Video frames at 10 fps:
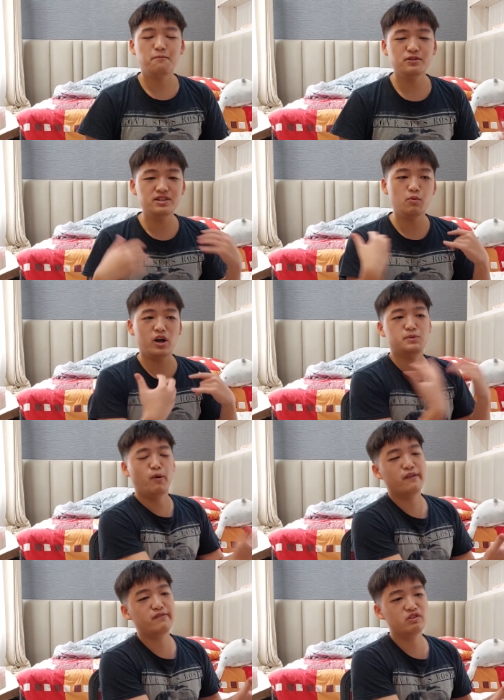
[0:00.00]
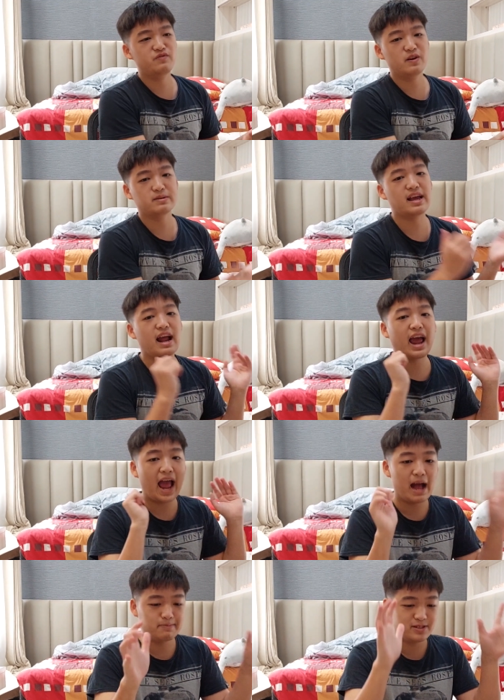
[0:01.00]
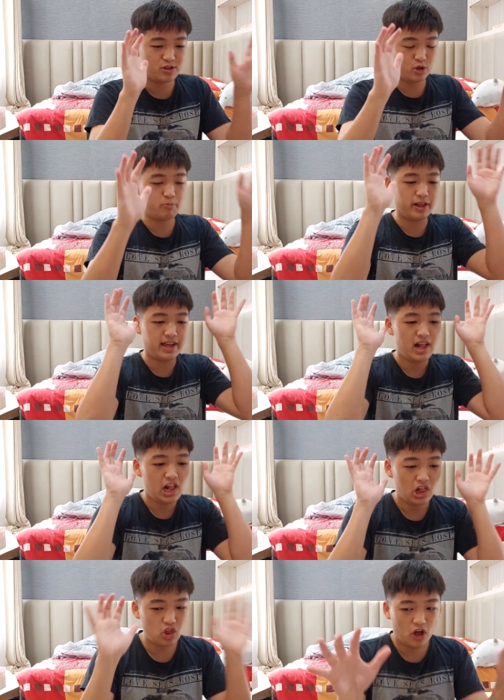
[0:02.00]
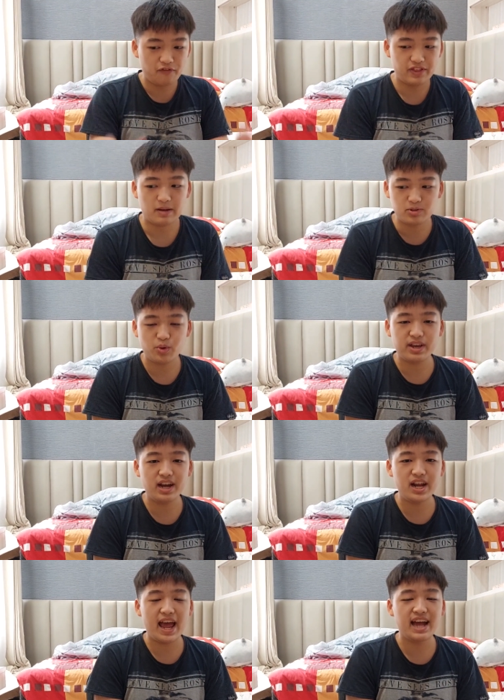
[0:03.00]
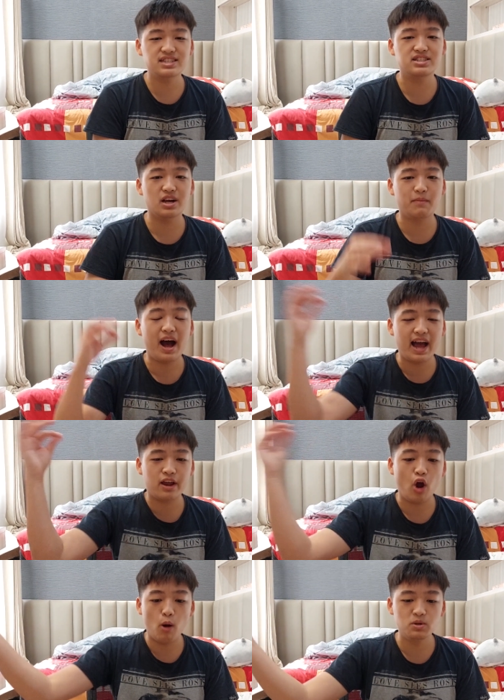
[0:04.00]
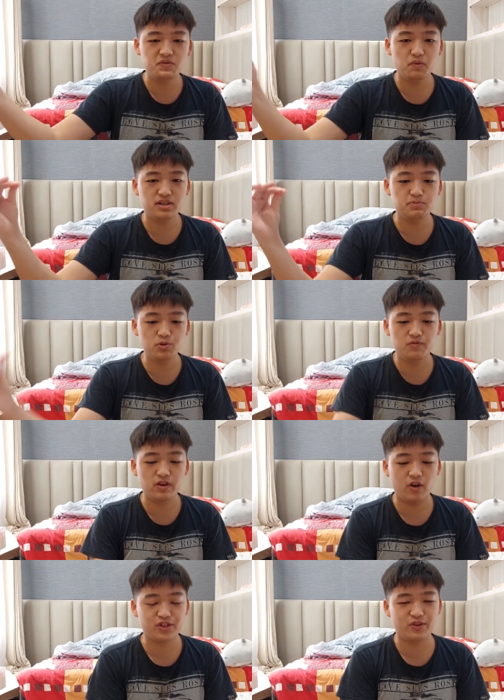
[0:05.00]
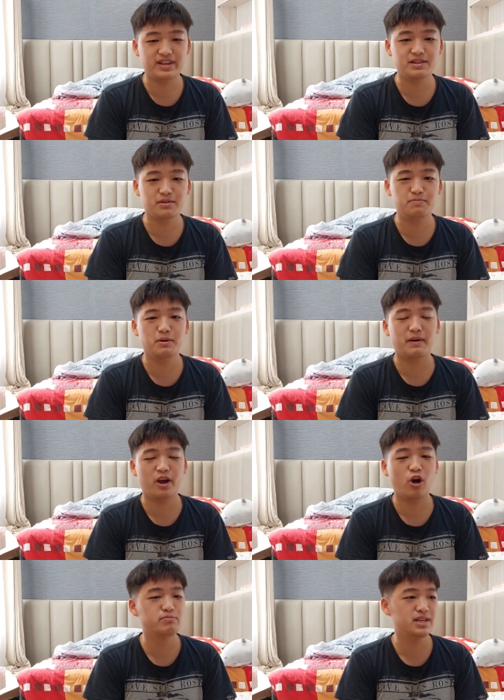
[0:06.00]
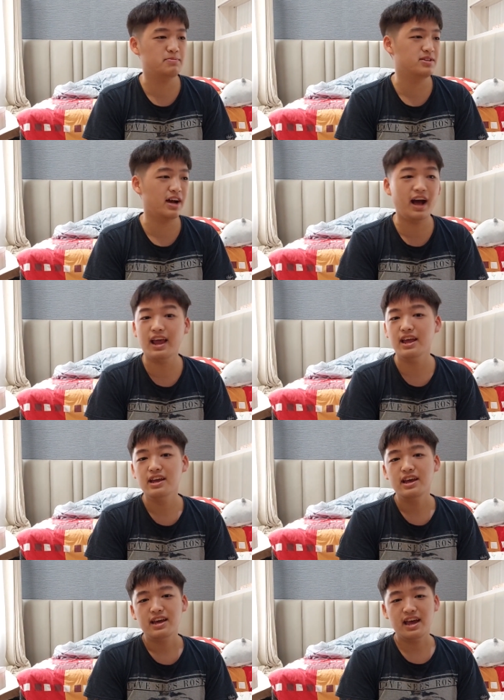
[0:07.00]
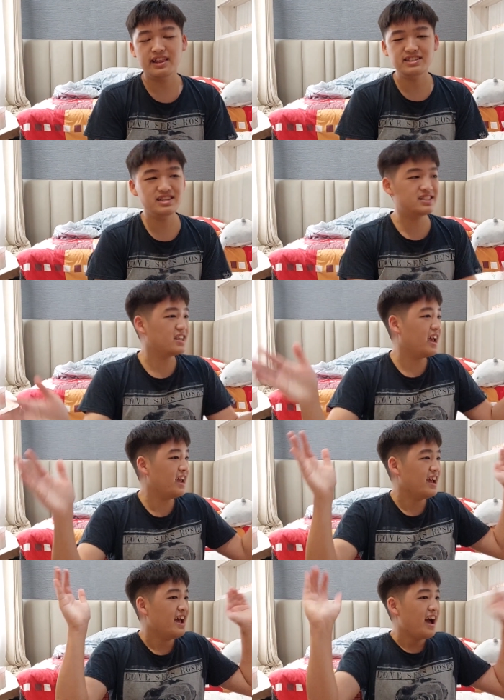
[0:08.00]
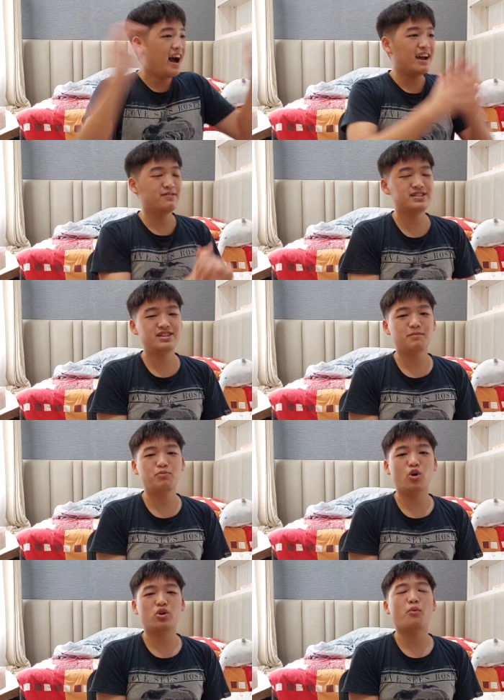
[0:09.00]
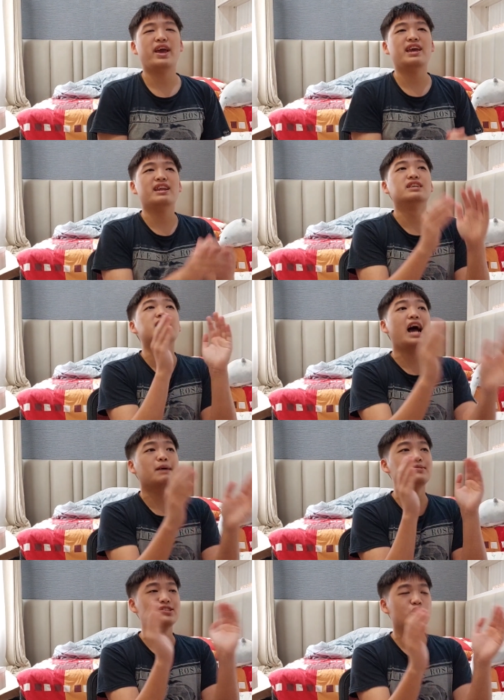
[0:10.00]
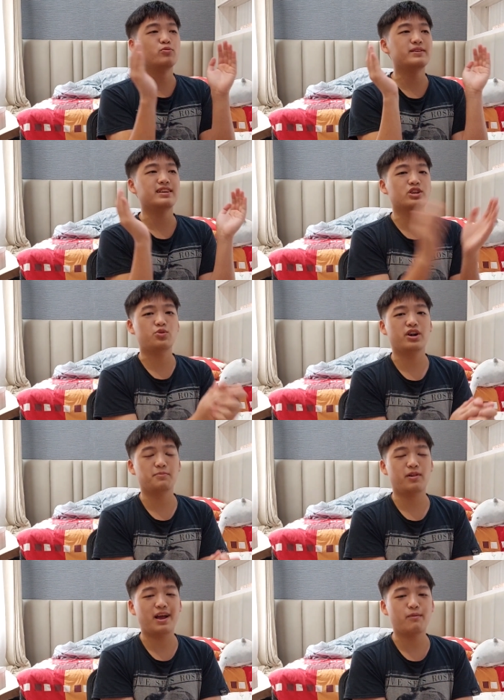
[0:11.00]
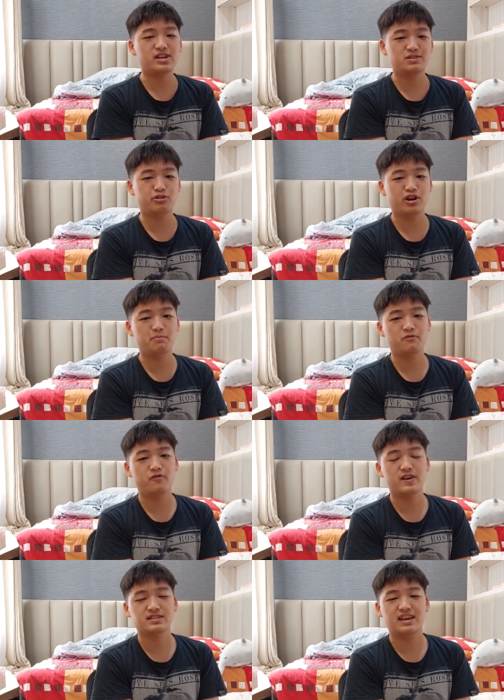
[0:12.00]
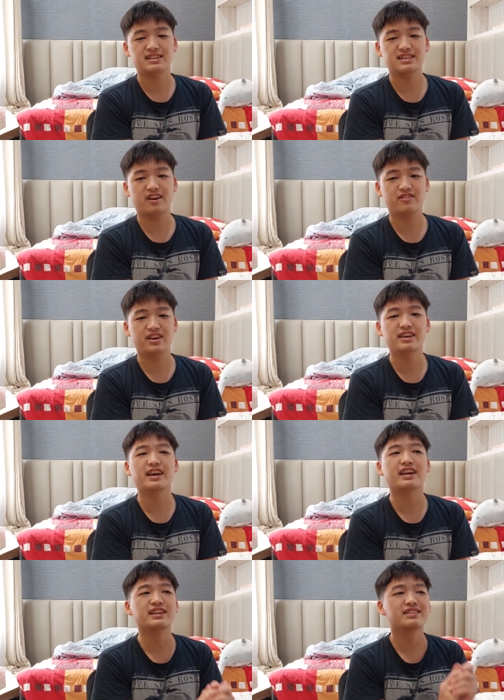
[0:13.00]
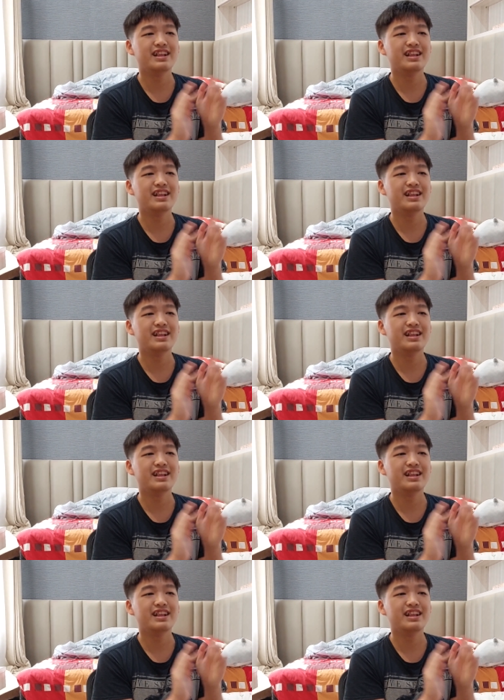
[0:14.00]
personally watched both of those films and I absolutely loved them. So I kind of had some high hopes for this movie, although I didn't put my hopes up too high. And let's just say, I was still blown away. It is absolutely incredible. I watched it with a couple of friends last Saturday and